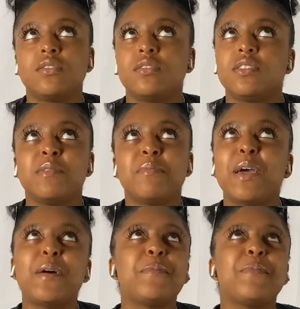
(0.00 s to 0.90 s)

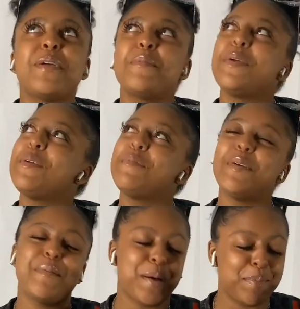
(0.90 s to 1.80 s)
Man, me
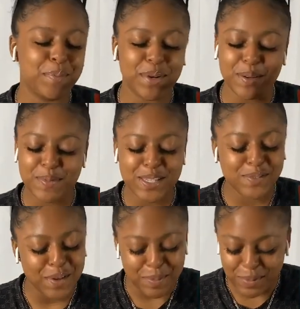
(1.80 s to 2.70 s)
and my best
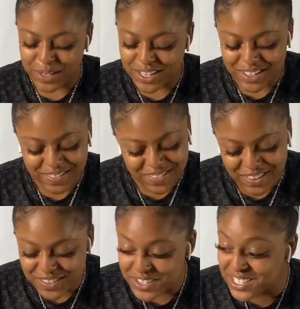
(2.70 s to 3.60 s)
friend Brittany, man,
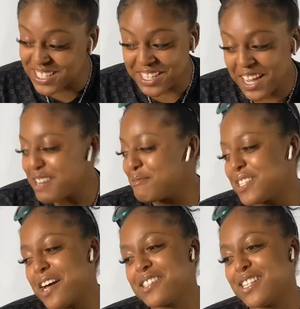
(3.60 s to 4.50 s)
we used to say them
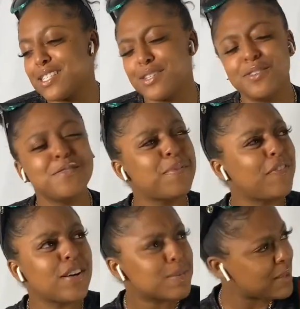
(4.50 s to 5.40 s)
songs at school. We
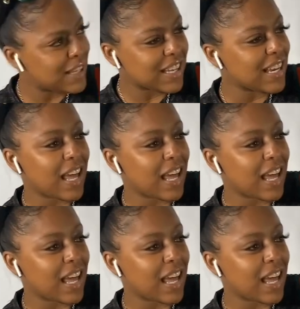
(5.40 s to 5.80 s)
supposed to be looking like,